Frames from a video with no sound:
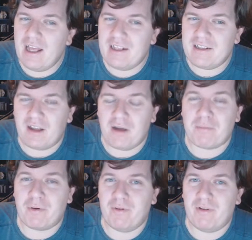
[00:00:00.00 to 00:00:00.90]
And
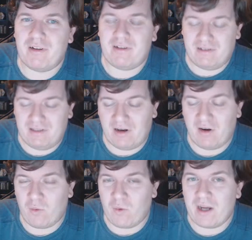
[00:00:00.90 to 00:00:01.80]

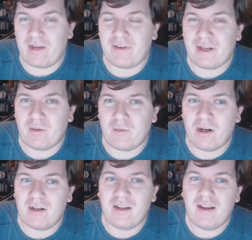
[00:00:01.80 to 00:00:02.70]
arriving in
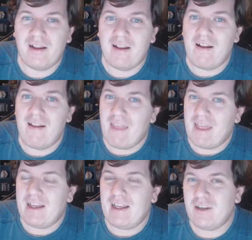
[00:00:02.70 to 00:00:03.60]
one
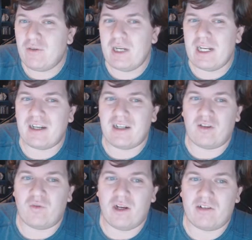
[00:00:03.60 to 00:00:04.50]
is really going to
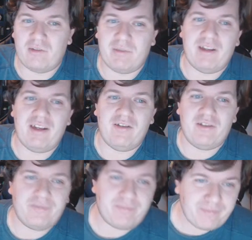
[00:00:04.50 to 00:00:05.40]
draw some attention.
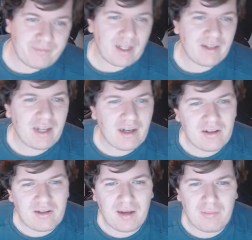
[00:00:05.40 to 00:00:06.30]
Now, on
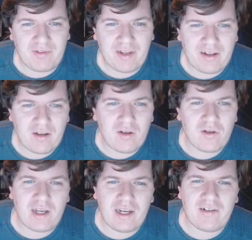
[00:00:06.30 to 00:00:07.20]
top of that, all
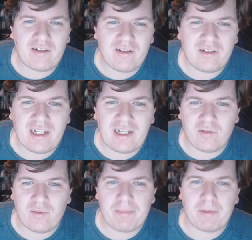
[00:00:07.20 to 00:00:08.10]
characters gain the
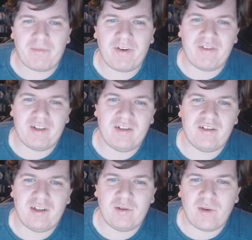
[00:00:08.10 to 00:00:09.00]
weapon
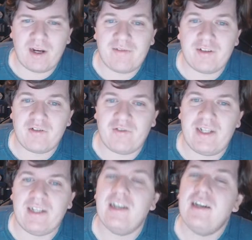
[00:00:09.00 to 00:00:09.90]
proficiency rifle
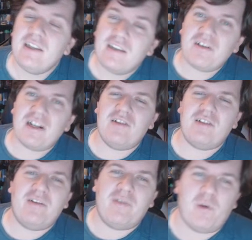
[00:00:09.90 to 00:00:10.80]
speed. This allows
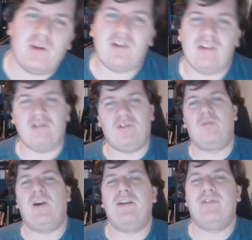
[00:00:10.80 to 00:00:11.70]
everyone to use a
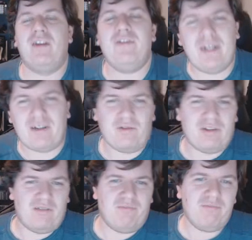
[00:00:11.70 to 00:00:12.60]
rifle. I thought that was
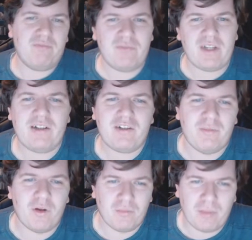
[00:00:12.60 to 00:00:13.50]
a nice
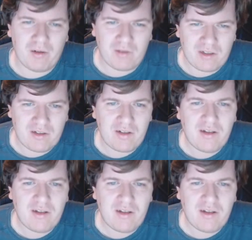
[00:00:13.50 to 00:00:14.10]
small bonus.